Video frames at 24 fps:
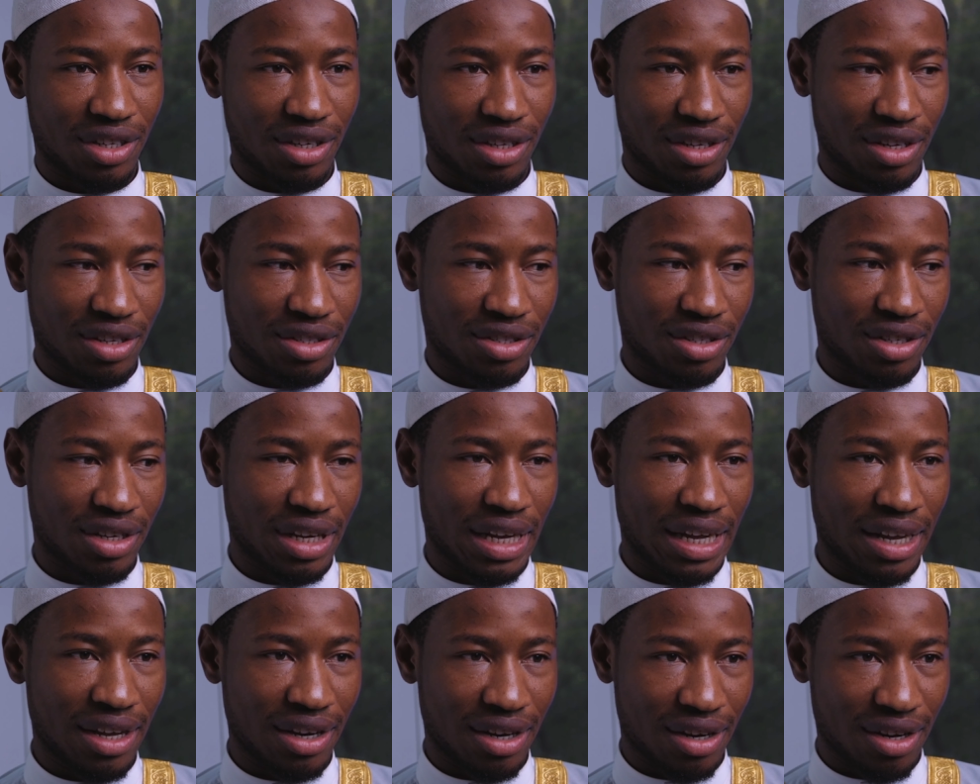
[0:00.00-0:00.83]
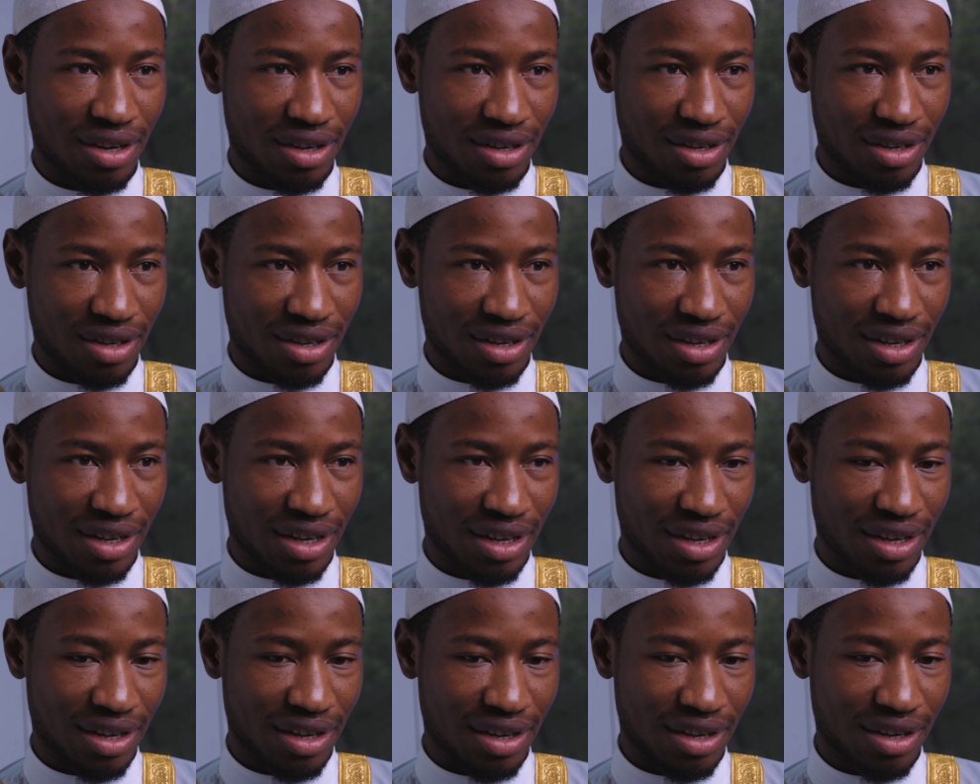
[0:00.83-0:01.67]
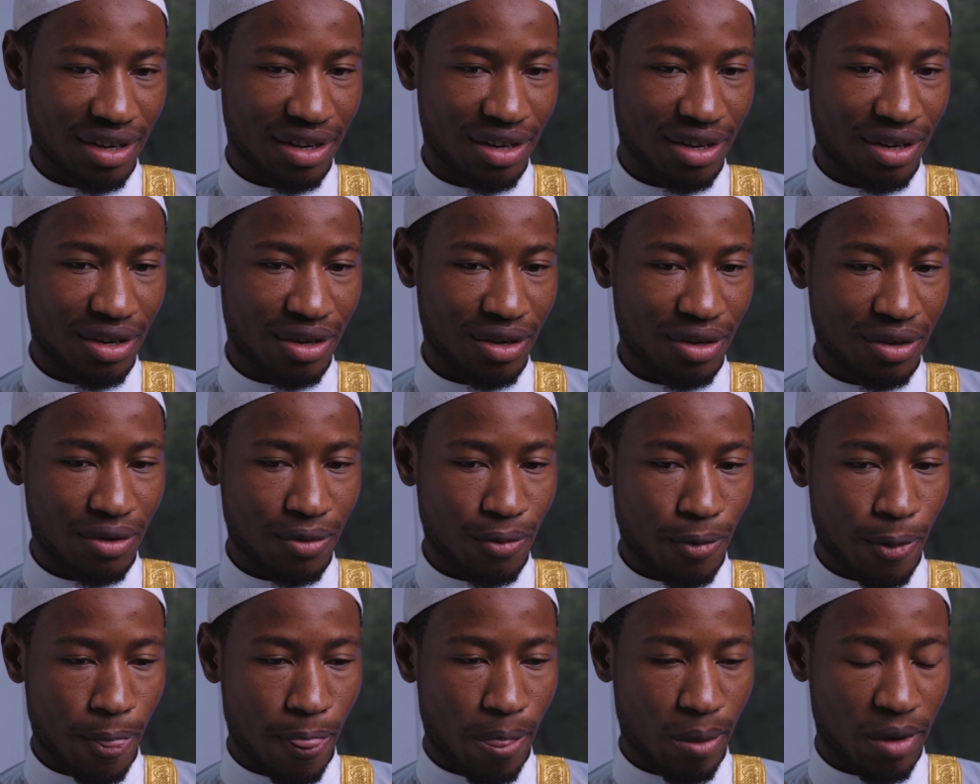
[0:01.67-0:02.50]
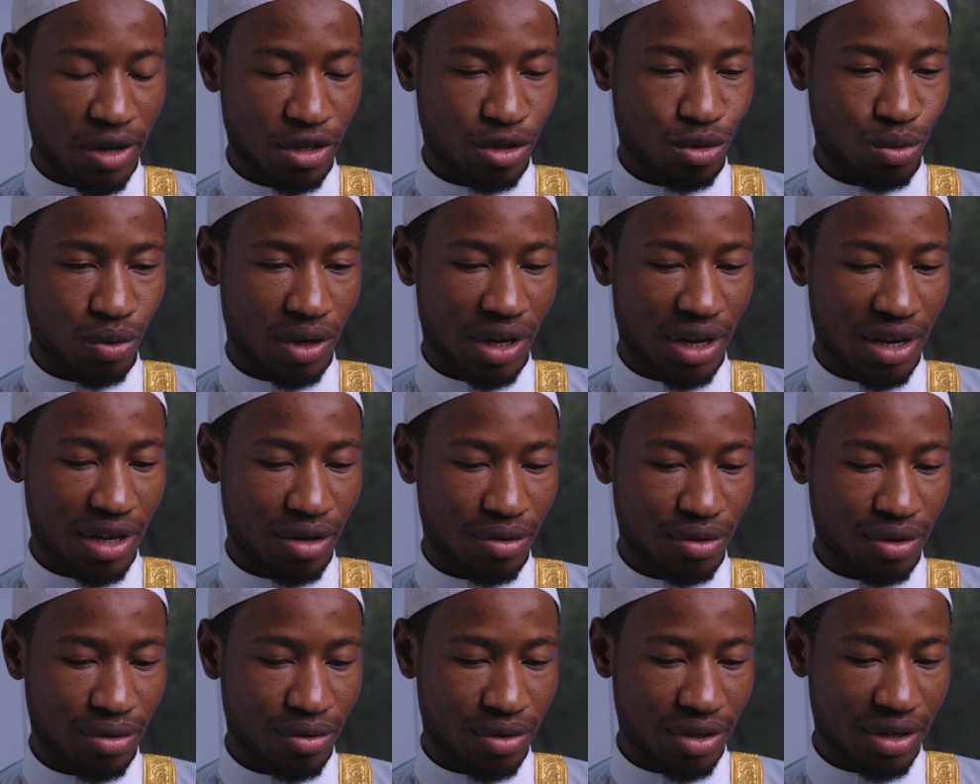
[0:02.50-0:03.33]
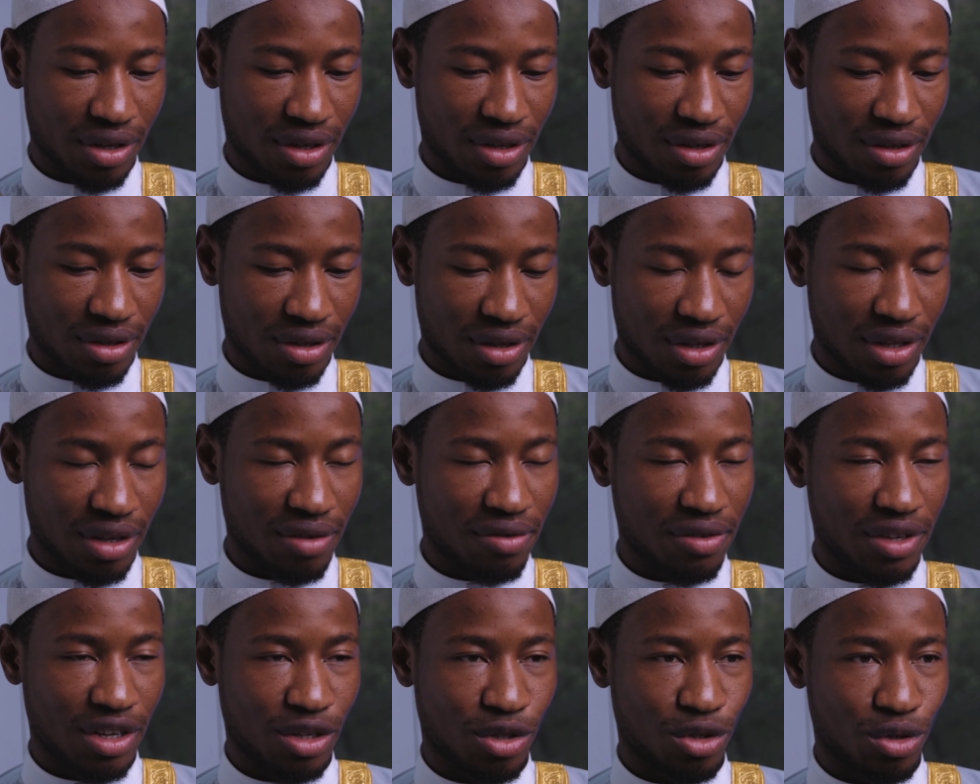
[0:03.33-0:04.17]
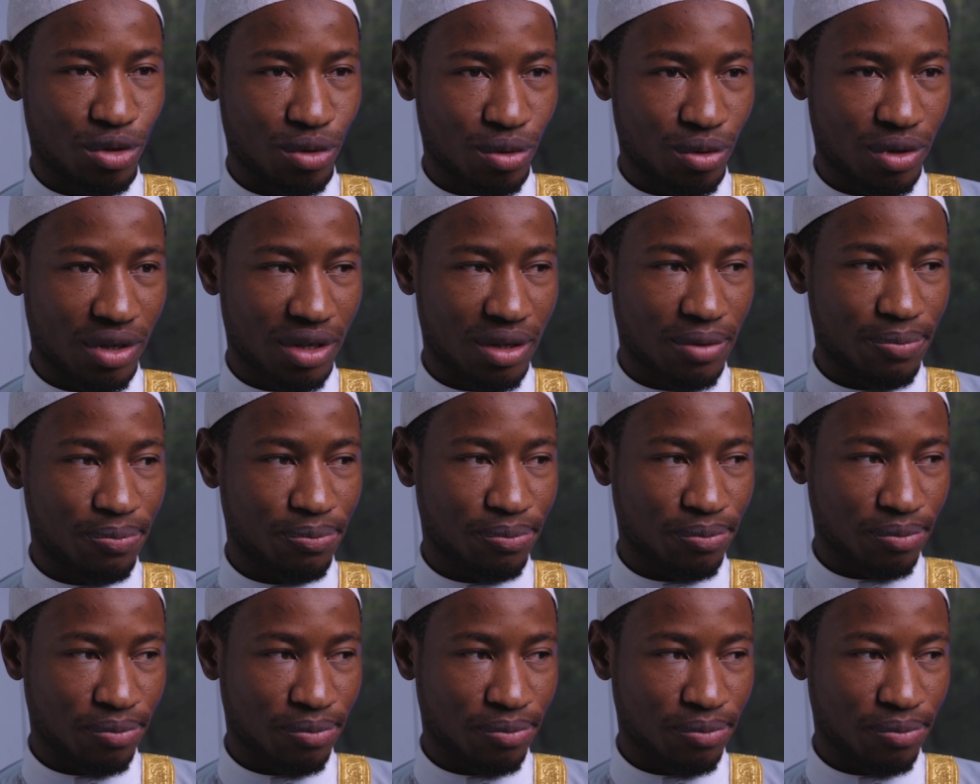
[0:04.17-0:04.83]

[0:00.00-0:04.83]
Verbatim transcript: It doesn't end, and that's why I really love that surah.